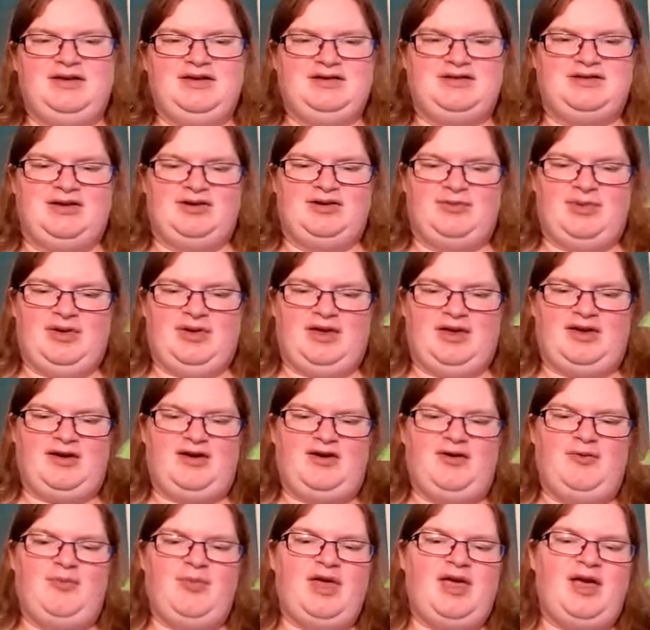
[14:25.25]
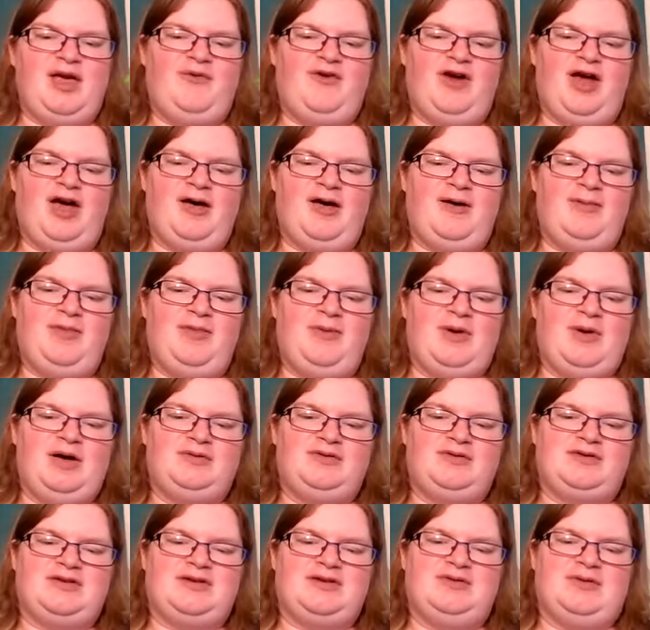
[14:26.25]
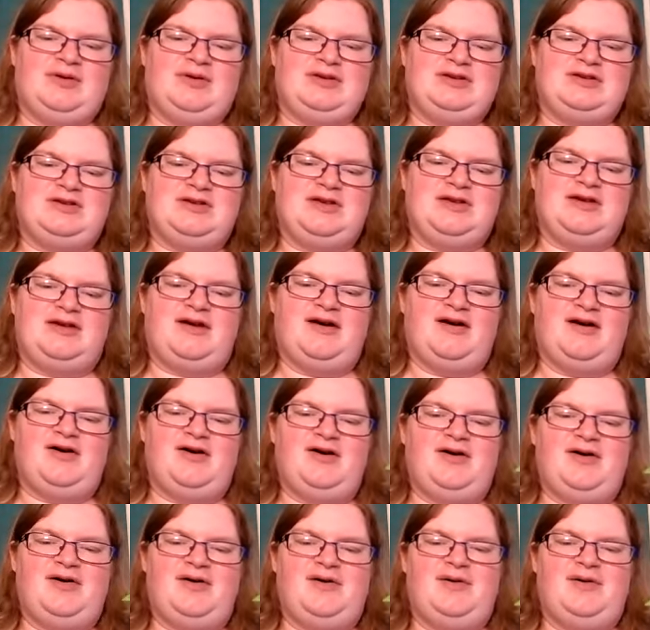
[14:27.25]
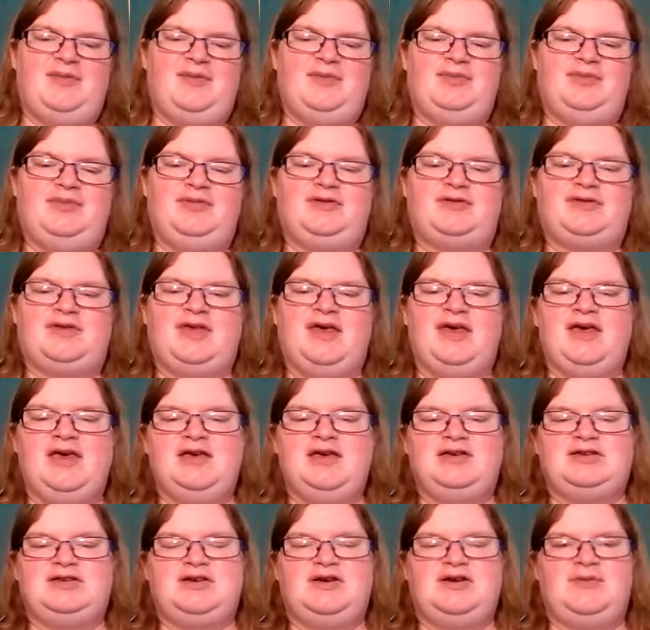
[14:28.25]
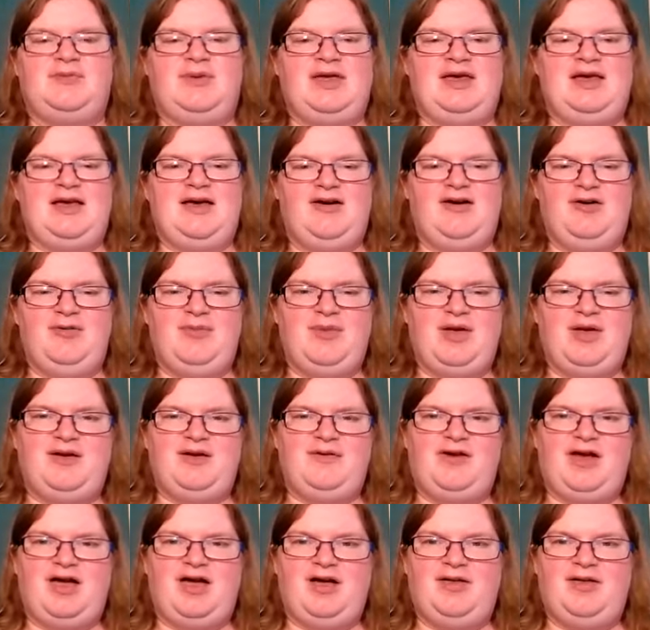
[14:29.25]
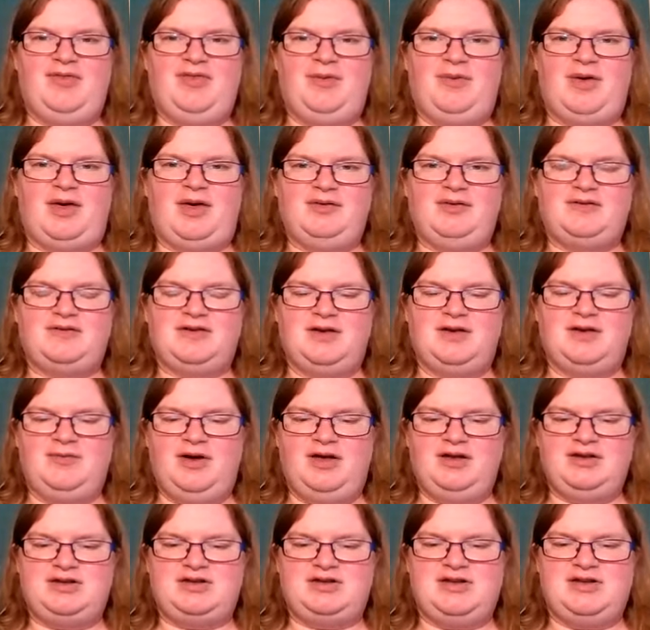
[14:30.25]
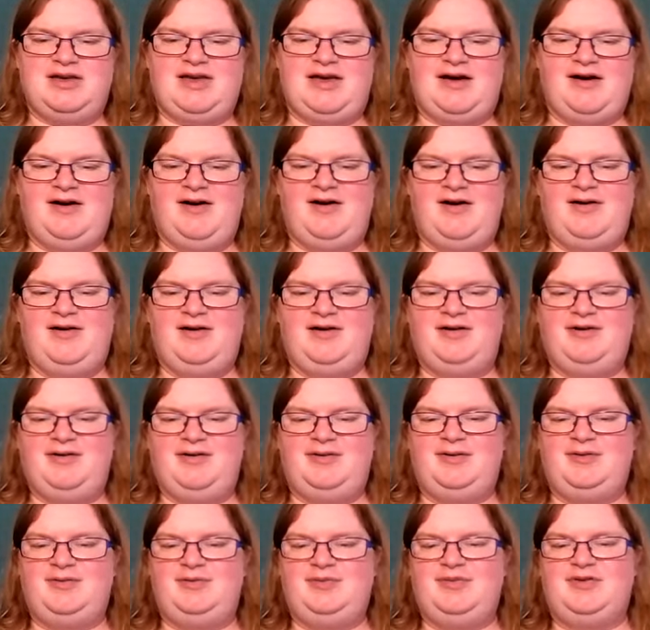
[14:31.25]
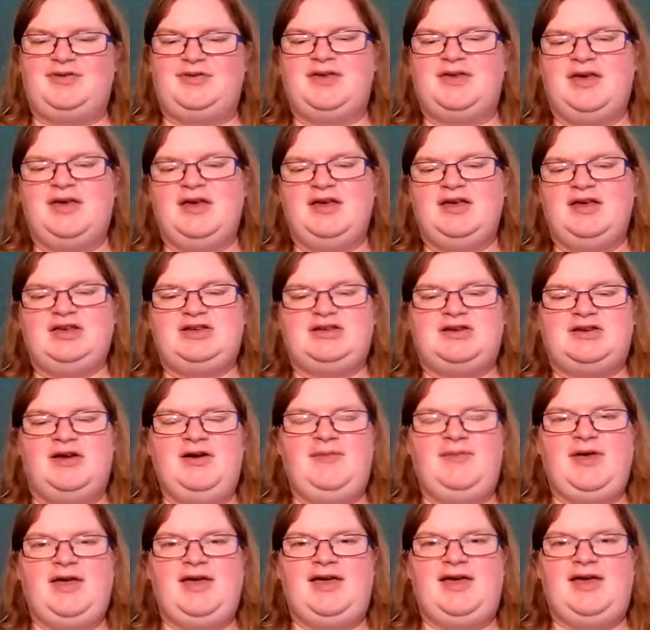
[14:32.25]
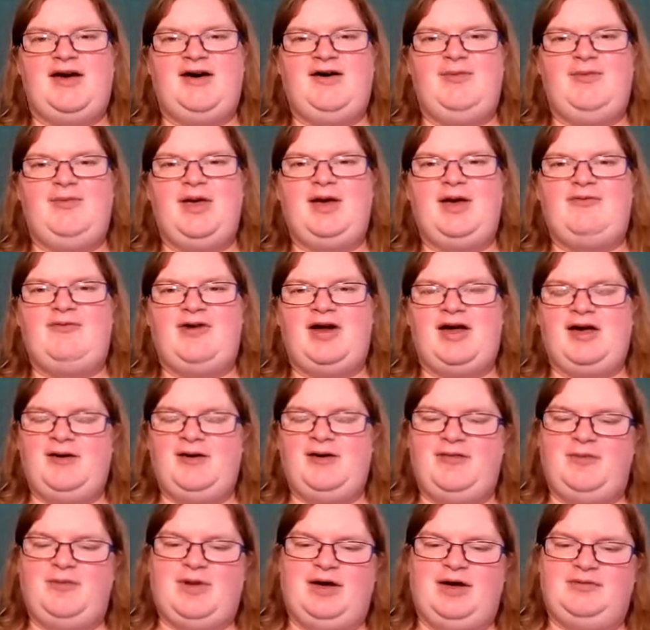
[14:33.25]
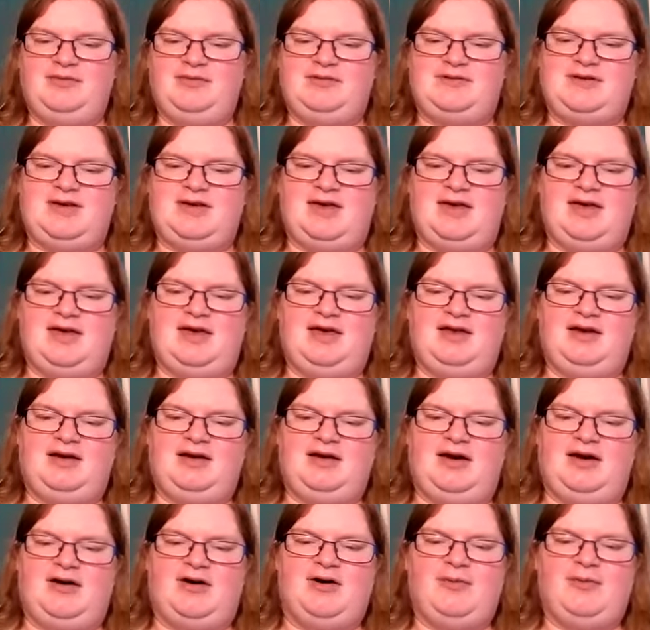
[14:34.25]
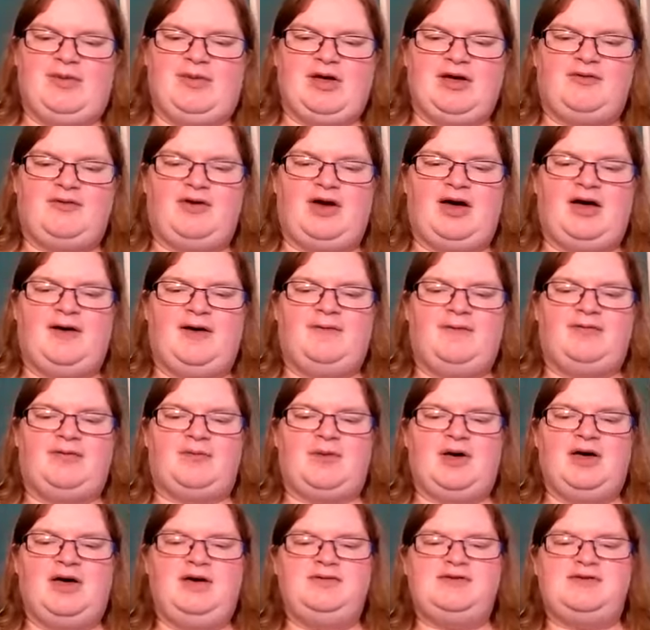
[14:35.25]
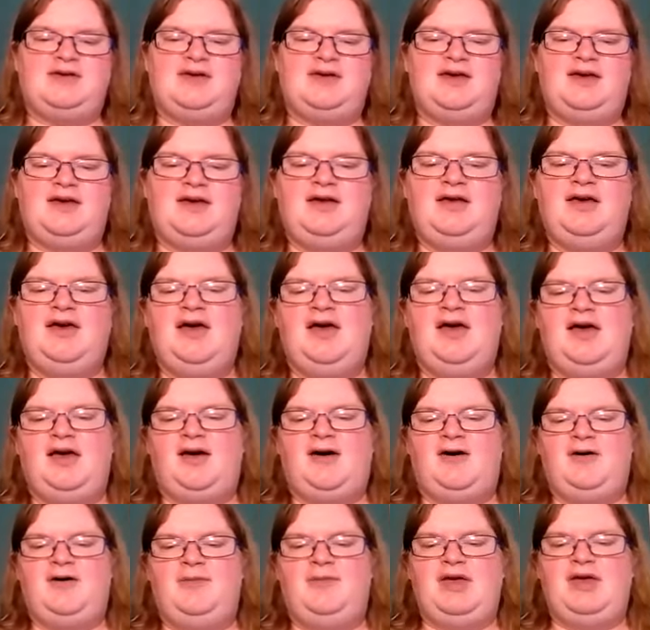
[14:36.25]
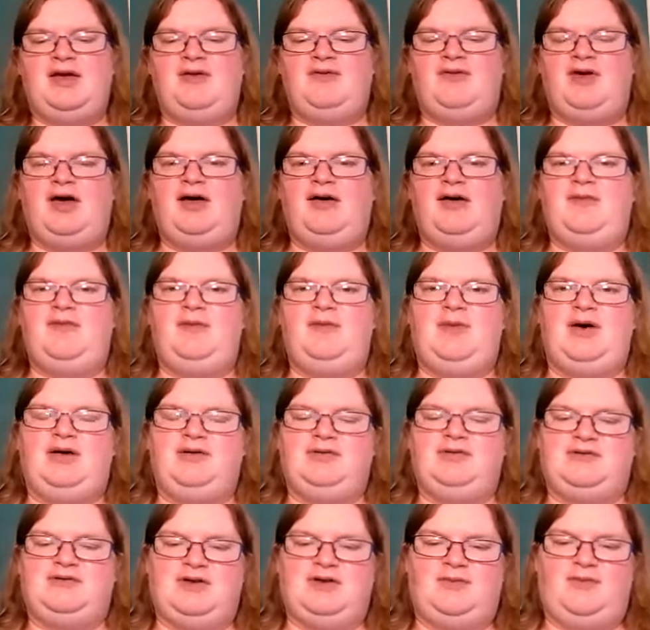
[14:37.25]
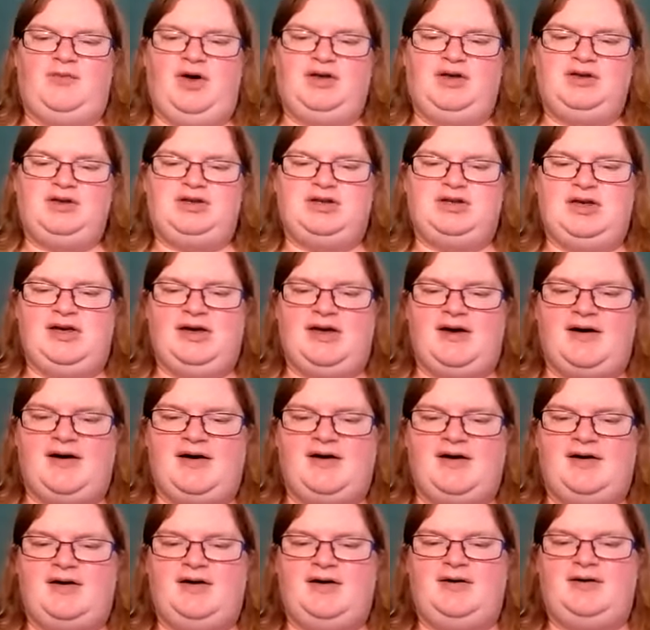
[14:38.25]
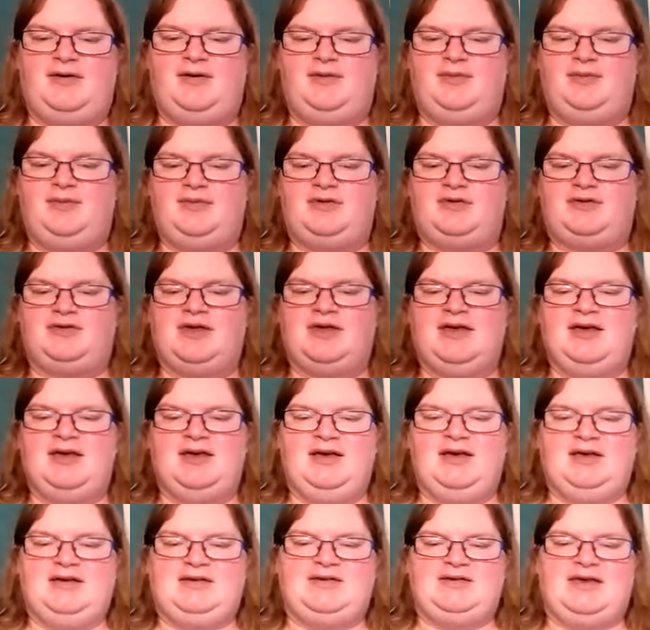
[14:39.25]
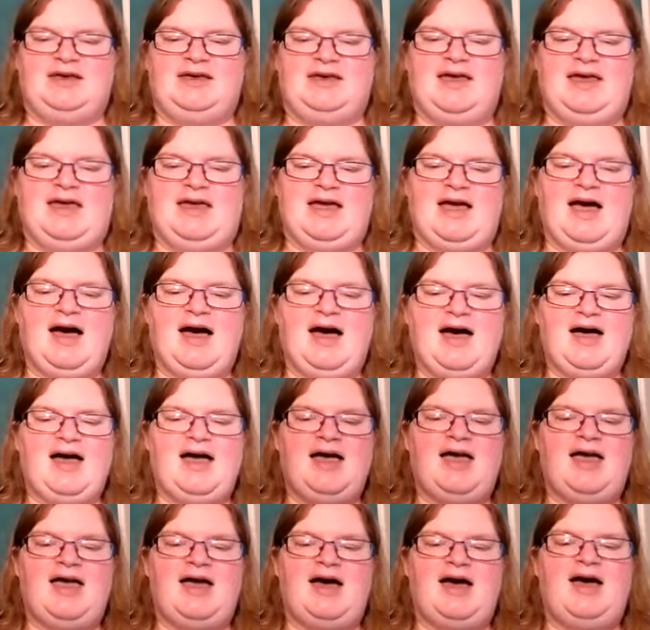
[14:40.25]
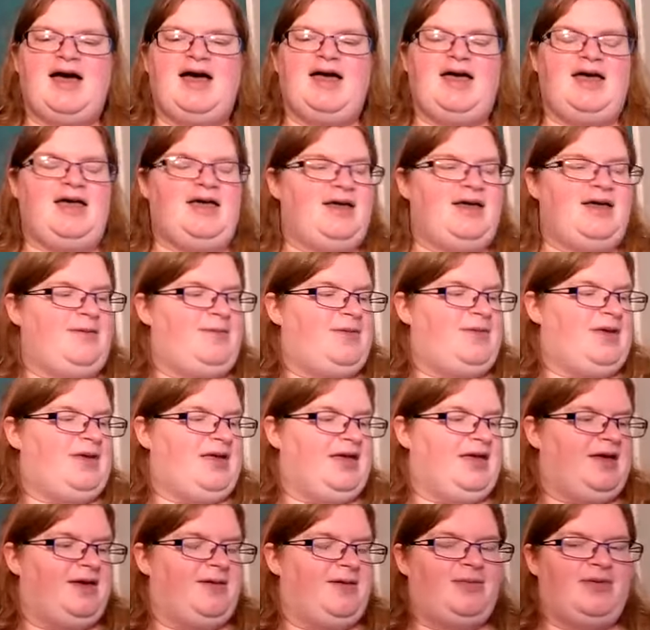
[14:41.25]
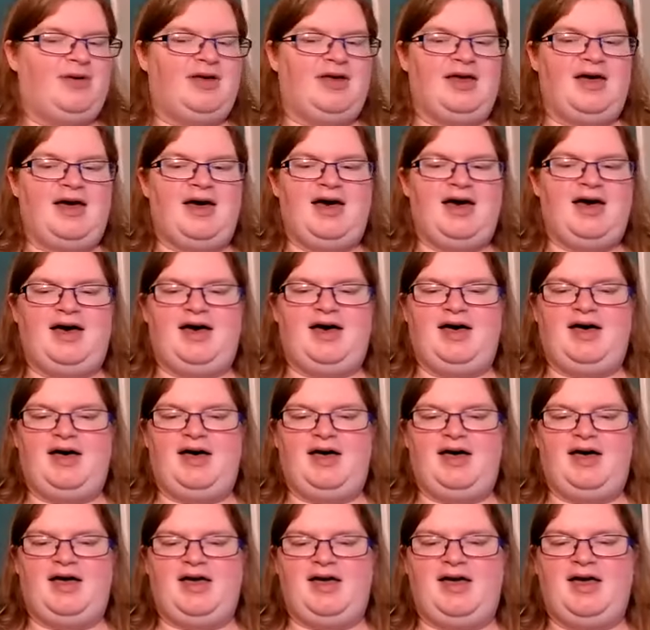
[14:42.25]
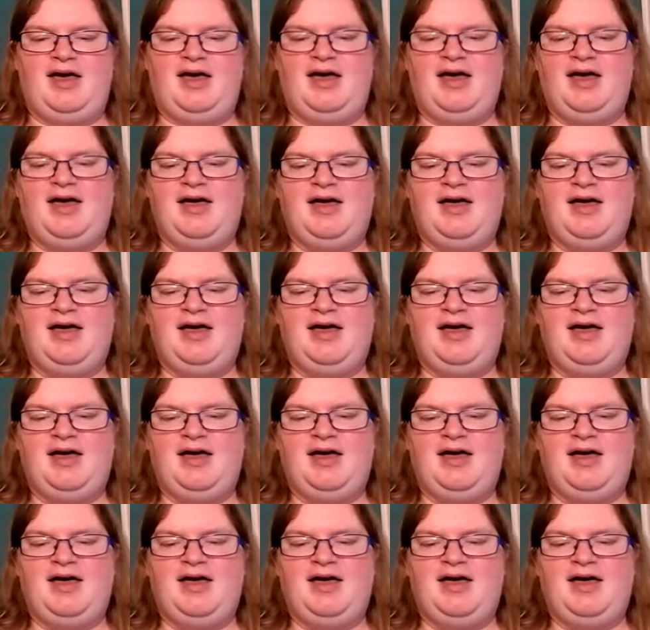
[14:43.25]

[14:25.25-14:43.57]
She'll be coming round the mountain when she comes. She'll be coming round the mountain when she comes. She'll be coming round the mountain, coming round the mountain, coming round the mountain when she comes. Singing aye, aye, yippee, yippee, aye.